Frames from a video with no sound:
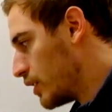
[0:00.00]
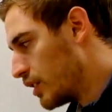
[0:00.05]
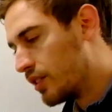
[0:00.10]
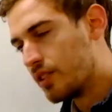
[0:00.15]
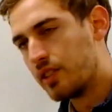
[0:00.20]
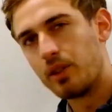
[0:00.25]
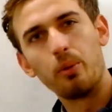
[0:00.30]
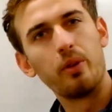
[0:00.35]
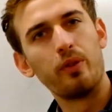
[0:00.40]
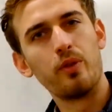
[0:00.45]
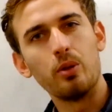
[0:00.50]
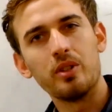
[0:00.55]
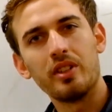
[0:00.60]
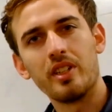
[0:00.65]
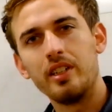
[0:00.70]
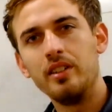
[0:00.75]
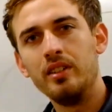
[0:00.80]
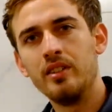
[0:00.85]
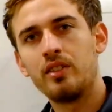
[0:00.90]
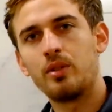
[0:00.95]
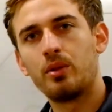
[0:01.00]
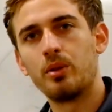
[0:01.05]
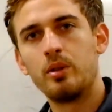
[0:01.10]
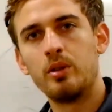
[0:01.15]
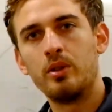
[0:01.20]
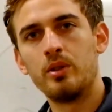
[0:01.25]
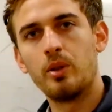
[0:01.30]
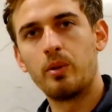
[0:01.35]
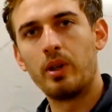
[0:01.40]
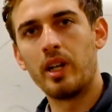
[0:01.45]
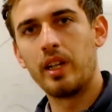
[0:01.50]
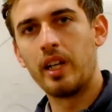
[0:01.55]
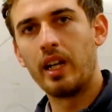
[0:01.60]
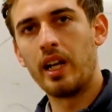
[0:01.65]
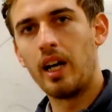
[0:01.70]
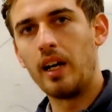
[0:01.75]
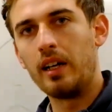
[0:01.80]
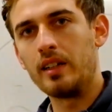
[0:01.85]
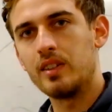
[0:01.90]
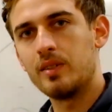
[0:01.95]
So we've all seen screws around the
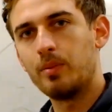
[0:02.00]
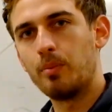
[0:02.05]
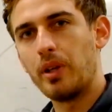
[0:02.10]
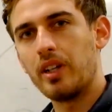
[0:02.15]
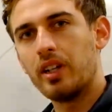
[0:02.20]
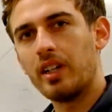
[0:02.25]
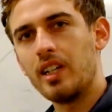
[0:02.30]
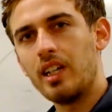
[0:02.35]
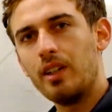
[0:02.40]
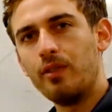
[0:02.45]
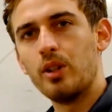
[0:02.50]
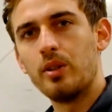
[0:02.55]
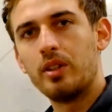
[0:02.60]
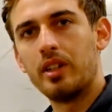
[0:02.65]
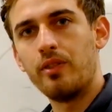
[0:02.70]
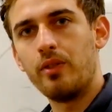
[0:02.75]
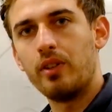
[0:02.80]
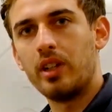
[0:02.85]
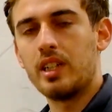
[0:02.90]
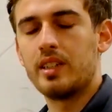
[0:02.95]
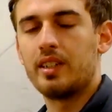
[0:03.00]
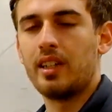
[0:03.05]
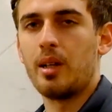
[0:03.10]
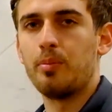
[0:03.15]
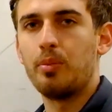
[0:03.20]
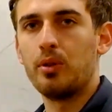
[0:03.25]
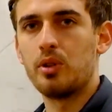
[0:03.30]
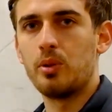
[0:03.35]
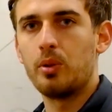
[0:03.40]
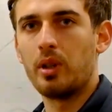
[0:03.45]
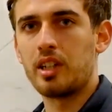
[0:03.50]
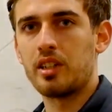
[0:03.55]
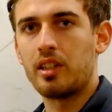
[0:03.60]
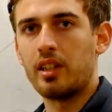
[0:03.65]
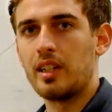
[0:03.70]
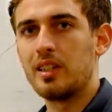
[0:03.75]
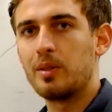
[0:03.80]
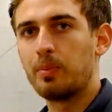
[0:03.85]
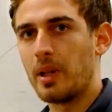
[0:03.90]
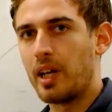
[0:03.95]
house, but I'm going to give you a different example to
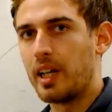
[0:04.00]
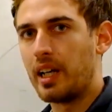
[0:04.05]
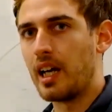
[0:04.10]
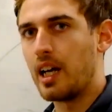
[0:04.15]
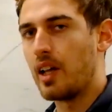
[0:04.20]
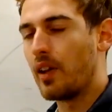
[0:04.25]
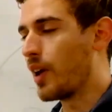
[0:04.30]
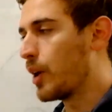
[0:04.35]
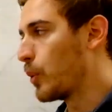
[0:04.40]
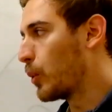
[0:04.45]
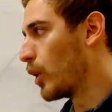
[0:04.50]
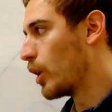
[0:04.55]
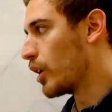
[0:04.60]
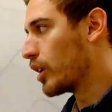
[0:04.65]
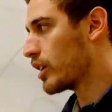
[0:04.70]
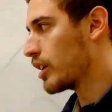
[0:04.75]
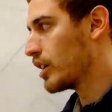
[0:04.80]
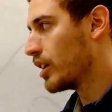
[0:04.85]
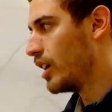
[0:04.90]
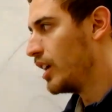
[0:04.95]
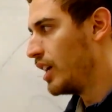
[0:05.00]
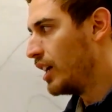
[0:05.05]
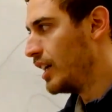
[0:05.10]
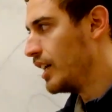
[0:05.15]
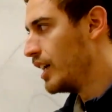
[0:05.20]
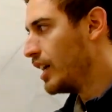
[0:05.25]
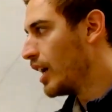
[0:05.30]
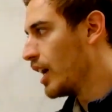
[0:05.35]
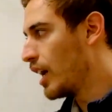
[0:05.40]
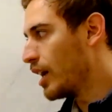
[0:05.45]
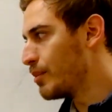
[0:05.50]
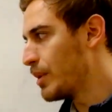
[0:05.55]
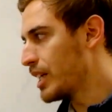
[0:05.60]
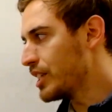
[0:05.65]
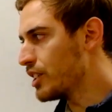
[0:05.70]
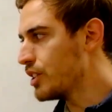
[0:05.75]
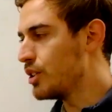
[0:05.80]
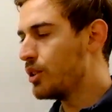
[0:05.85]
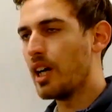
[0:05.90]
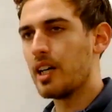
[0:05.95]
actually explain how they work.
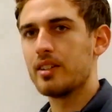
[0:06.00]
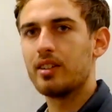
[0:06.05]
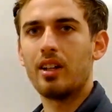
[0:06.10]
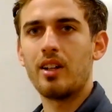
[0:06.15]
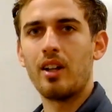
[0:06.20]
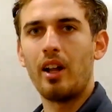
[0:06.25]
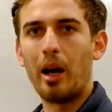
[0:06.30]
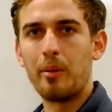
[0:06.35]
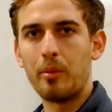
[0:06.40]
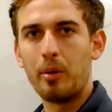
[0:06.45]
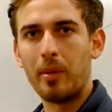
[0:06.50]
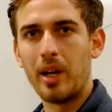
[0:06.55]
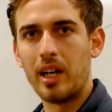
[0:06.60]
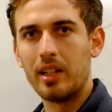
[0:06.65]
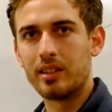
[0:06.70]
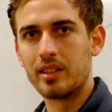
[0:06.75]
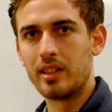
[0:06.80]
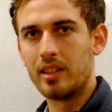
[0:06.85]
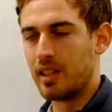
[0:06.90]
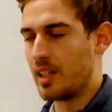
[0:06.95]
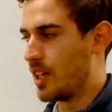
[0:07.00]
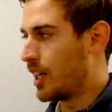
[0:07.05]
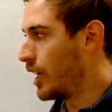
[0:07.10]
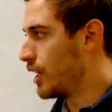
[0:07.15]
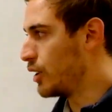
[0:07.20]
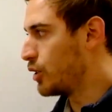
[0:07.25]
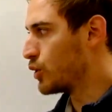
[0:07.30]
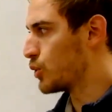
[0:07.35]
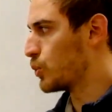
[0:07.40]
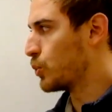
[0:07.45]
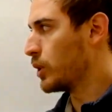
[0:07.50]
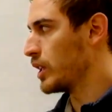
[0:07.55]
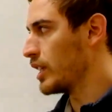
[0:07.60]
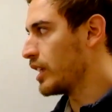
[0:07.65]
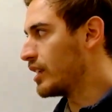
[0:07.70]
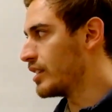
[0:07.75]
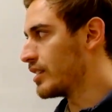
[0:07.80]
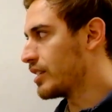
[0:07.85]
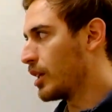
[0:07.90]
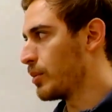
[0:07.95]
Imagine you had to climb a mountain and it was
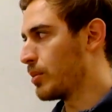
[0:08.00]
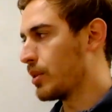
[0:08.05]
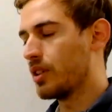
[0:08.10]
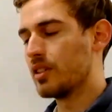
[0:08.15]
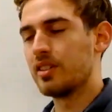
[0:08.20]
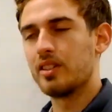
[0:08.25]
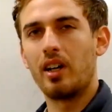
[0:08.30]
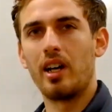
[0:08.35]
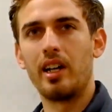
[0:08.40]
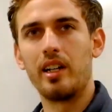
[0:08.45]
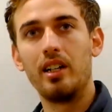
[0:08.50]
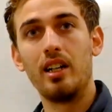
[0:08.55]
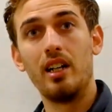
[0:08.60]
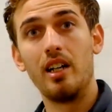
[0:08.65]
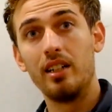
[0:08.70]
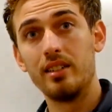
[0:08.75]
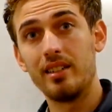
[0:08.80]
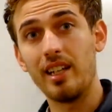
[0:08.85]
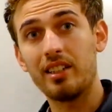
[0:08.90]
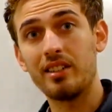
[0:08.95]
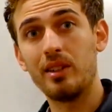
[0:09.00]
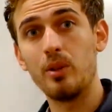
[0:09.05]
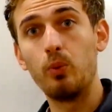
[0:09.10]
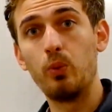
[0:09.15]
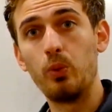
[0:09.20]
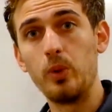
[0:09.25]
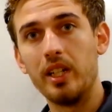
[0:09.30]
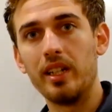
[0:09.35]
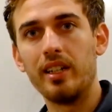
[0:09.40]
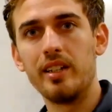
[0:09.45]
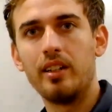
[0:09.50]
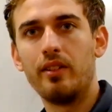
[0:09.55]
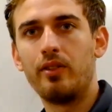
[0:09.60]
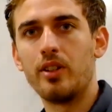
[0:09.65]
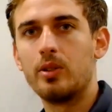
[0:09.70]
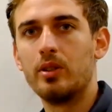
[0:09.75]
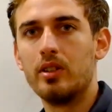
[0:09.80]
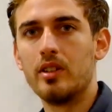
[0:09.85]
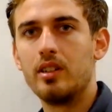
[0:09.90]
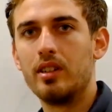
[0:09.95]
really steep on the side. It's actually really
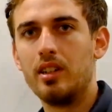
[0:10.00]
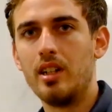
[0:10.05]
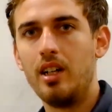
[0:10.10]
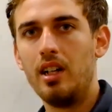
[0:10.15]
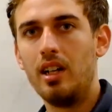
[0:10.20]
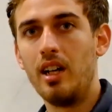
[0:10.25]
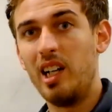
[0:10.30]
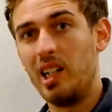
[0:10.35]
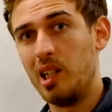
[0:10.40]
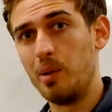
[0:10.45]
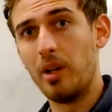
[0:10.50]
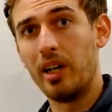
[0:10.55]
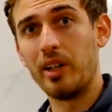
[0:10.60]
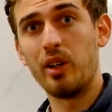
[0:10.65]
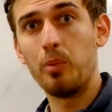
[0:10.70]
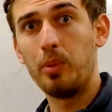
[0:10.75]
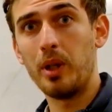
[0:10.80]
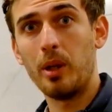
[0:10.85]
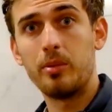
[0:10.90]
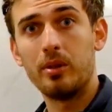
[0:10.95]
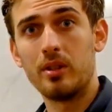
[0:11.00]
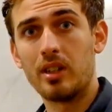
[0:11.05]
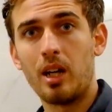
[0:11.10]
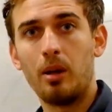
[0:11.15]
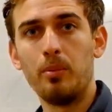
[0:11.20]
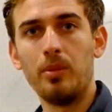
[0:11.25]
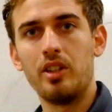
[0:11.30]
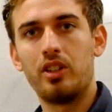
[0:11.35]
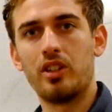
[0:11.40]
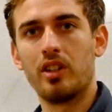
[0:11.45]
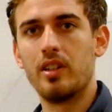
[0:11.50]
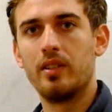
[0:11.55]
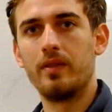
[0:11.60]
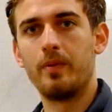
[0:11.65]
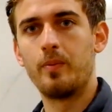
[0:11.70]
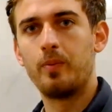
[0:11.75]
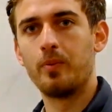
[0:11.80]
difficult and you might not be able to accomplish it.